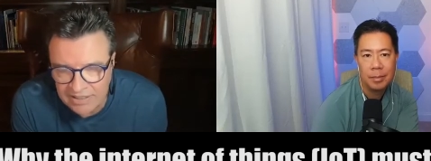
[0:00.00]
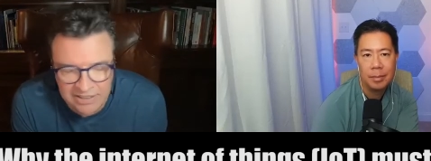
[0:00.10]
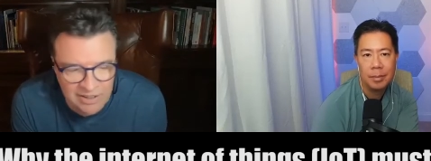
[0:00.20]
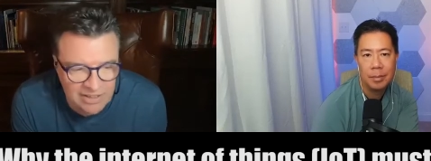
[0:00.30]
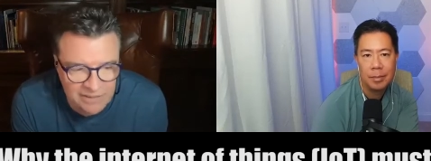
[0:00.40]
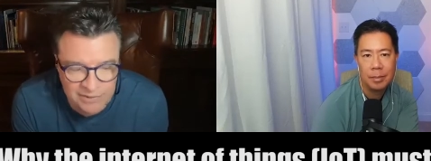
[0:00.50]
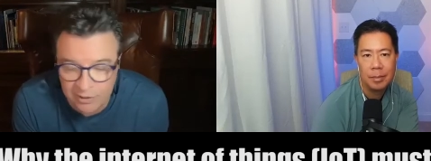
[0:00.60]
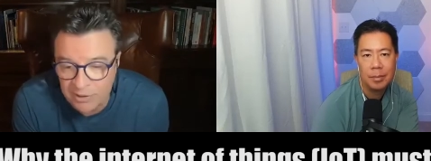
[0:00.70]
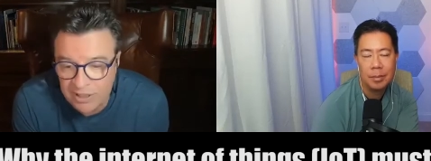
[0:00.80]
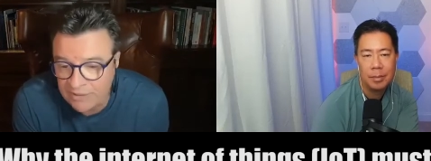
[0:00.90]
Speaker 1: I, you know,
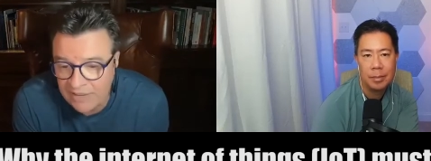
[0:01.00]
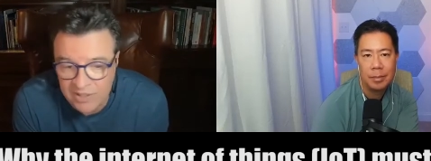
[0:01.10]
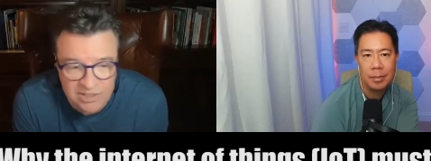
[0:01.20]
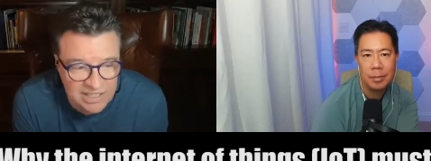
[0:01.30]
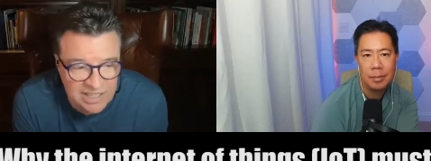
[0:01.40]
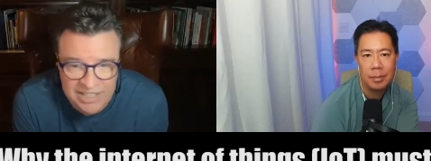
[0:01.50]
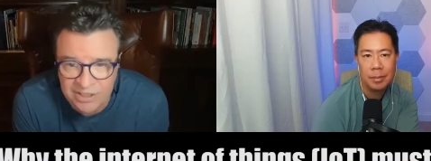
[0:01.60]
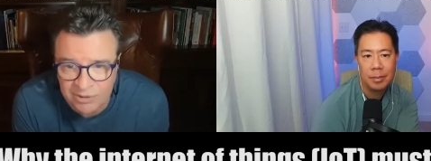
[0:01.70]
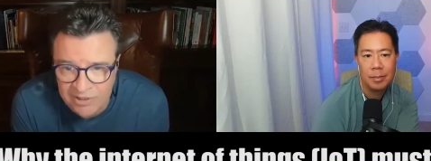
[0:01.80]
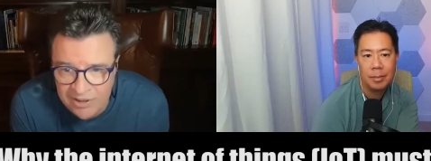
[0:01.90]
after thirty-five years in it, I
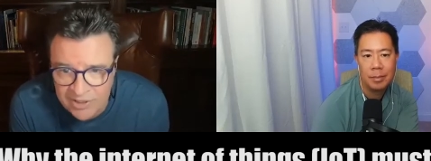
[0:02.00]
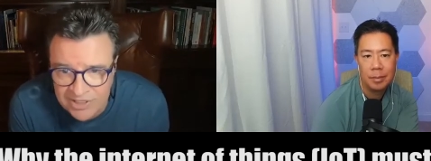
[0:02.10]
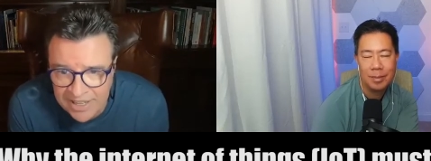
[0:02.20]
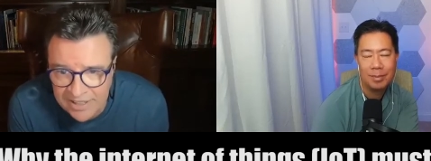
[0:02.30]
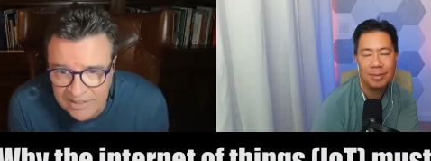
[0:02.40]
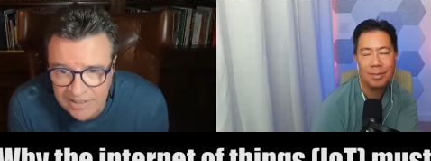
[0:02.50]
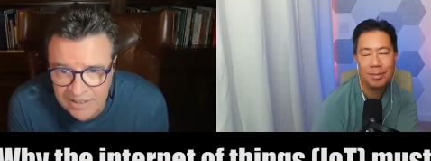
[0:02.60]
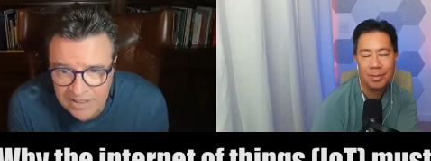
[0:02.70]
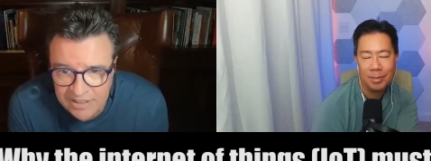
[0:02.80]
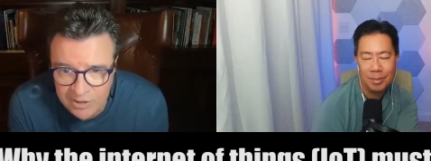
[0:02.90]
still don't understand it.
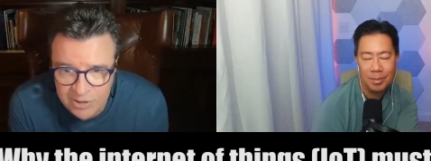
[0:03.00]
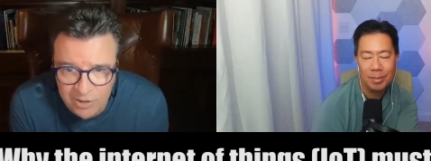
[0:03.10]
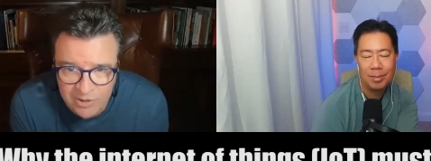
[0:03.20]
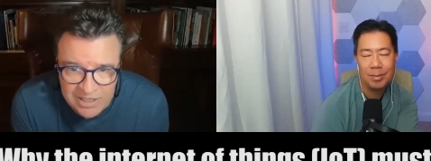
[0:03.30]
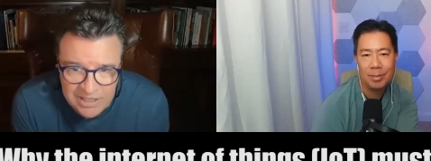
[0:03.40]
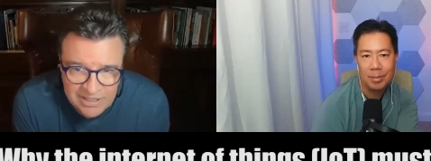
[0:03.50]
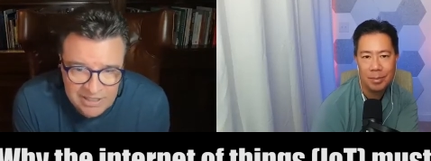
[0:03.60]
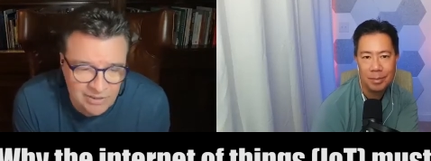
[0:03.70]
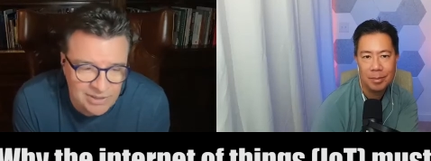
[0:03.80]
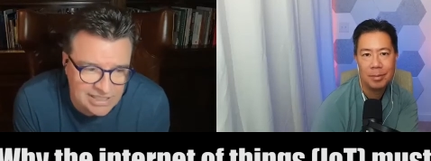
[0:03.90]
You know, so,
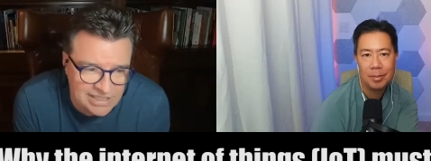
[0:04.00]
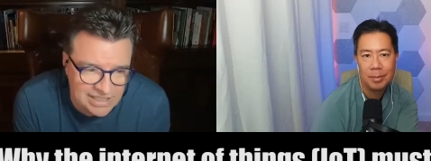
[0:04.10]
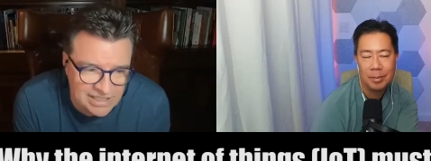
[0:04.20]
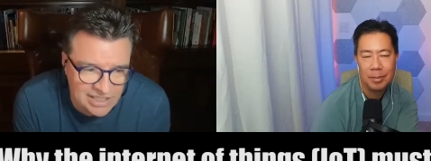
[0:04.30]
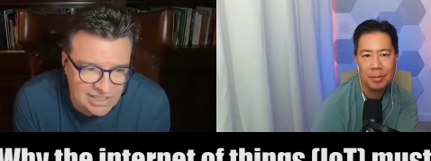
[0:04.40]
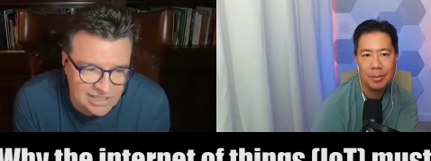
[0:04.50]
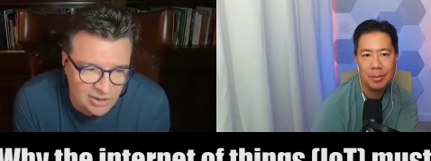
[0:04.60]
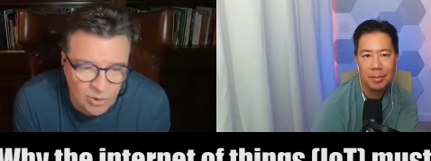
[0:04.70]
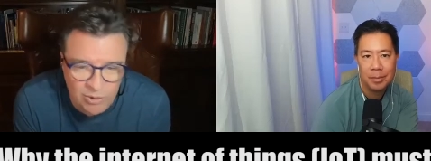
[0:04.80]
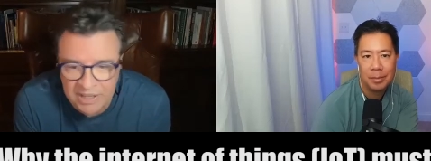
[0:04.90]
you know, it's, it
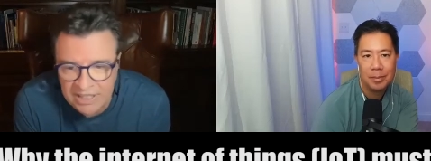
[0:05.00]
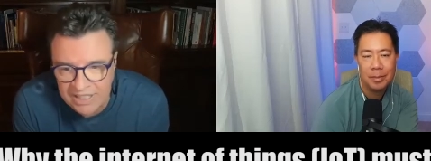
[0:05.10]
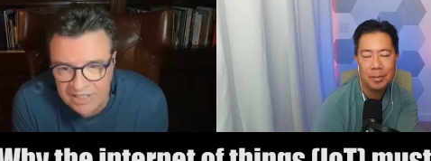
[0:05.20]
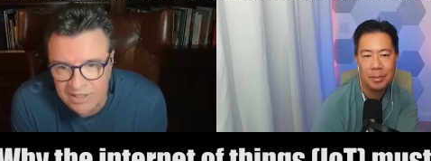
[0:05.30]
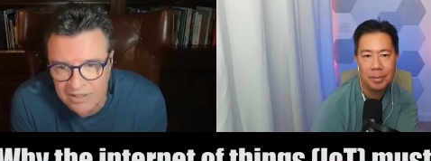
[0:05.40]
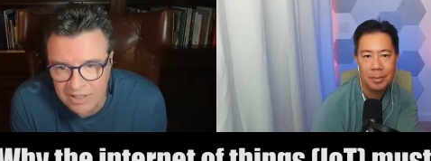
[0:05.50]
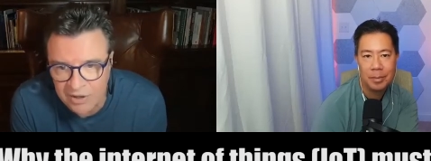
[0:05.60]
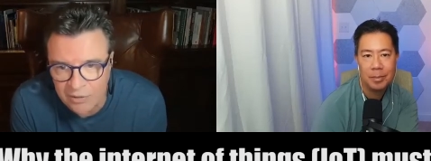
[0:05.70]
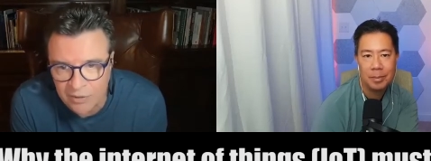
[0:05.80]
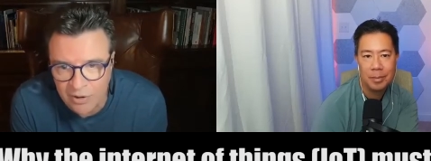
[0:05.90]
just, the whole thing needs a,
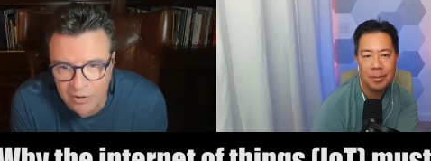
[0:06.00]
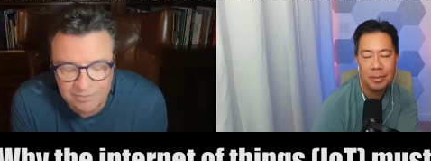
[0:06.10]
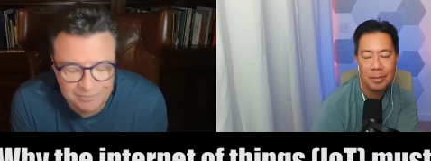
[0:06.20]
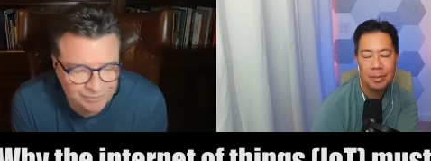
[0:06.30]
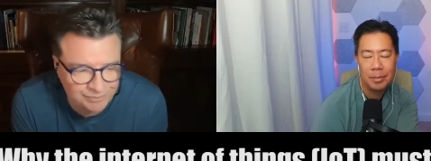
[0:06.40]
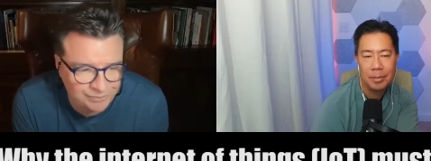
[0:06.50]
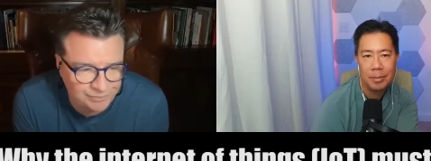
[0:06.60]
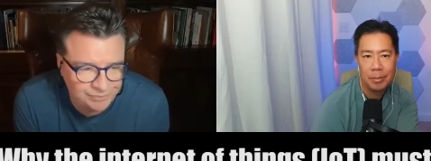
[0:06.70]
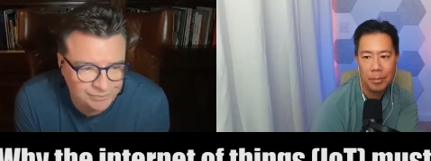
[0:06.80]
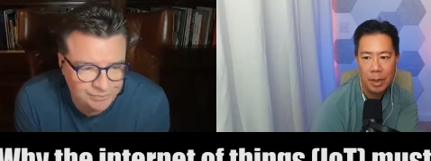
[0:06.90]
an
Speaker 2: overhaul.
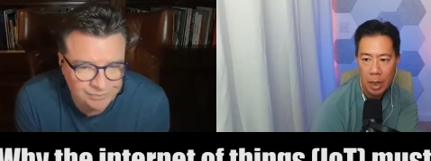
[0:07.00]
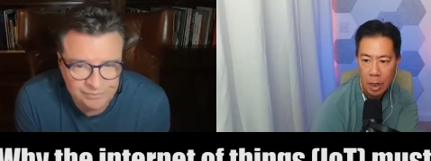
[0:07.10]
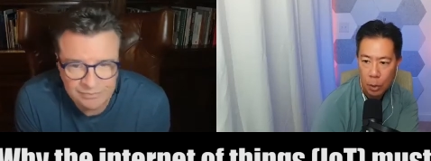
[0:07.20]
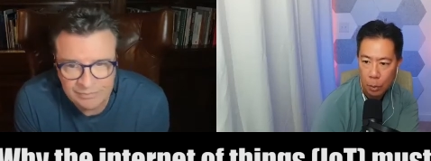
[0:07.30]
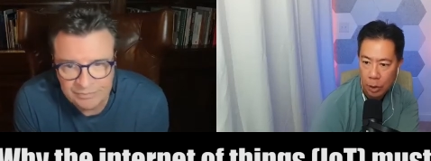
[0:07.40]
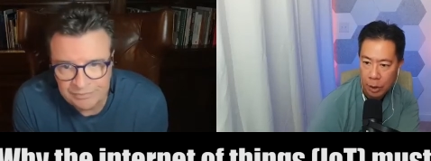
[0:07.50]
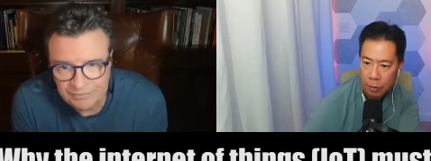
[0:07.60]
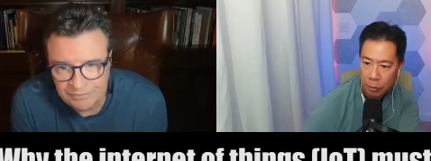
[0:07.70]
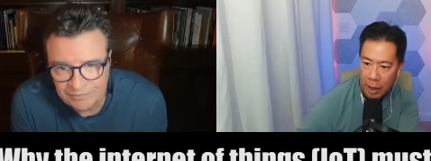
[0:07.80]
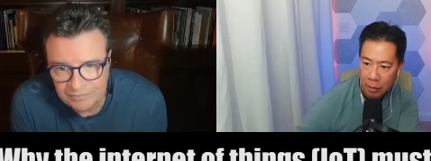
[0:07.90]
We're
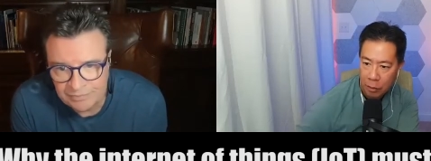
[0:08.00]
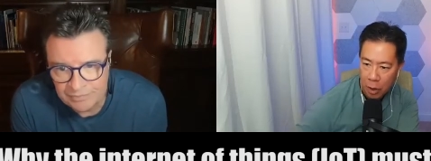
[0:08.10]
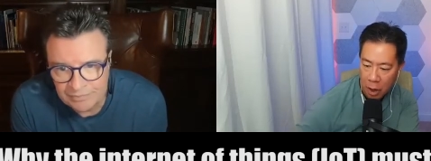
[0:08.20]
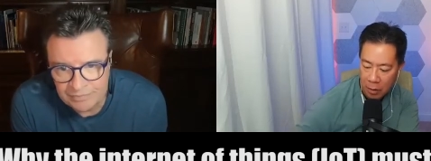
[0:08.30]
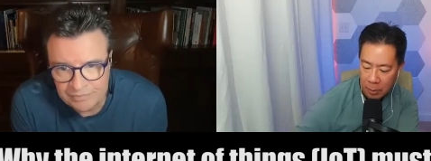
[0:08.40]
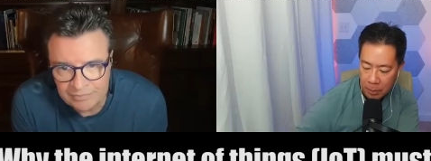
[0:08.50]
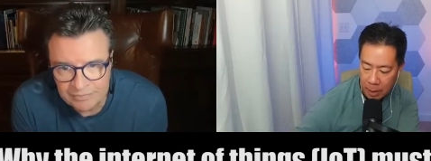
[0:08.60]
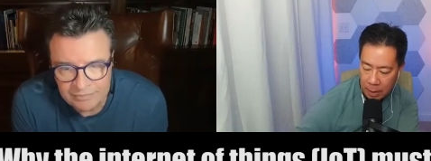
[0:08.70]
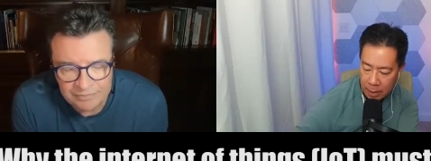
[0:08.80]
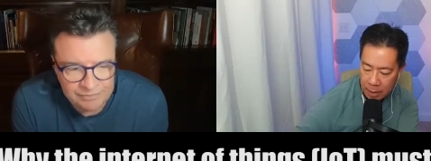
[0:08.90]
talking to Frank Fornari.
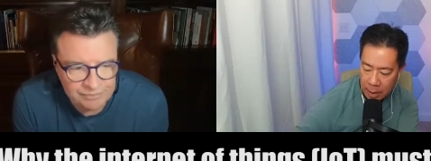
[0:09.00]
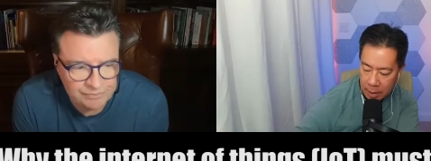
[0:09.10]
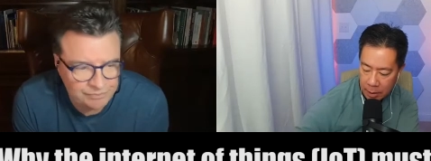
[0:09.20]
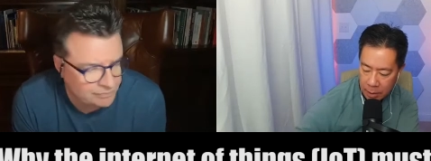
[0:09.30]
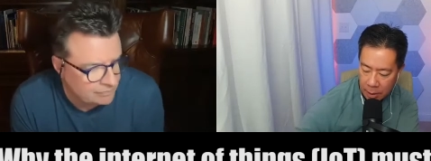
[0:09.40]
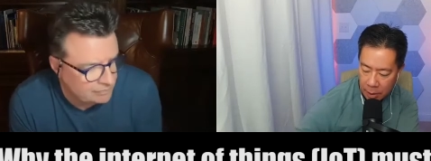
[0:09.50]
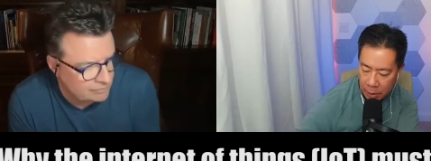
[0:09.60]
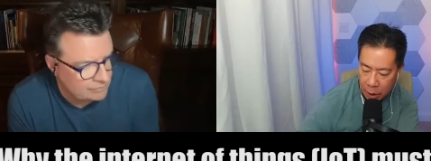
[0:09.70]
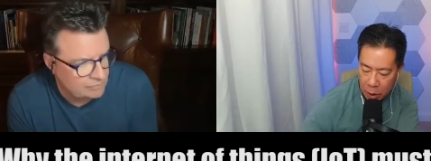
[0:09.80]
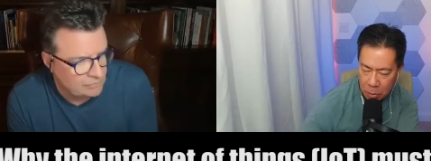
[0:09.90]
He is a scientist and
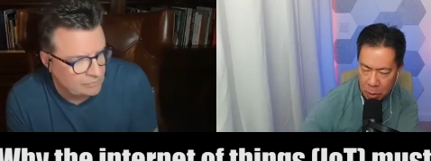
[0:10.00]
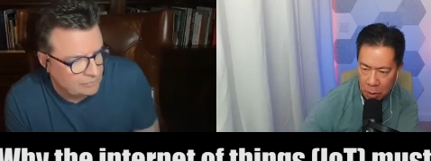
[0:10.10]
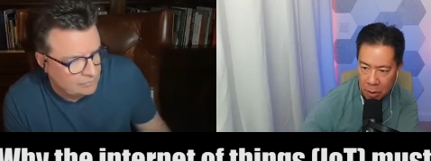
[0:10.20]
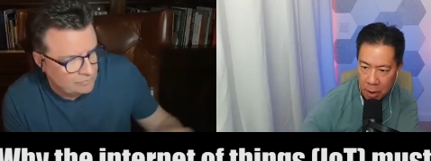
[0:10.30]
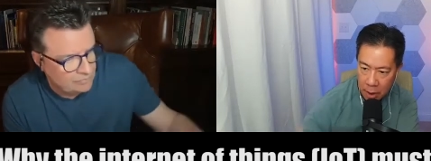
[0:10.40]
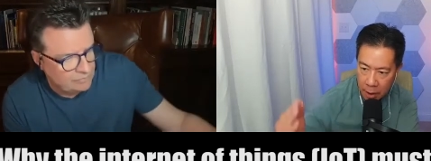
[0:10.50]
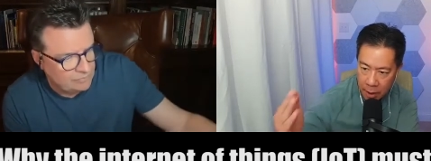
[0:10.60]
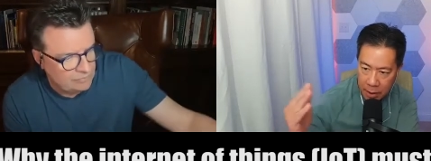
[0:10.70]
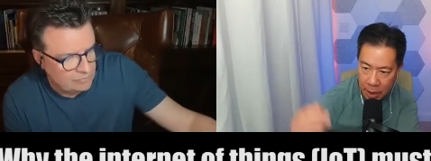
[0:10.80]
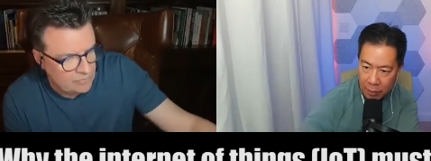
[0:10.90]
healthcare entrepreneur.
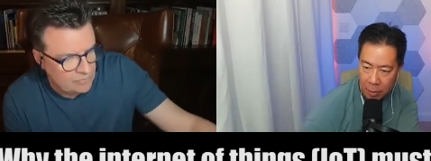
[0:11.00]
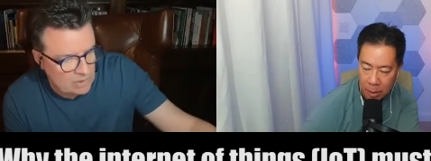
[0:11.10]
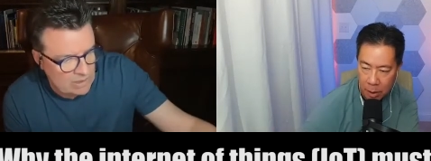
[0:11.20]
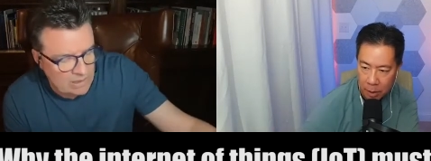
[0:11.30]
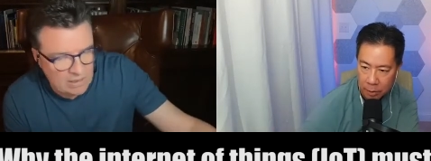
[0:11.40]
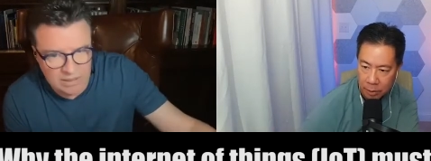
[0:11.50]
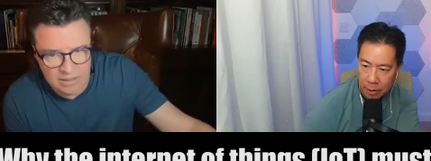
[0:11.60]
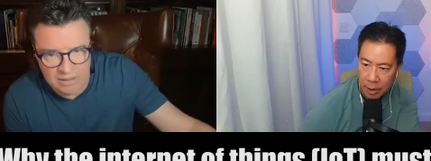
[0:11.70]
His Kevin M D article is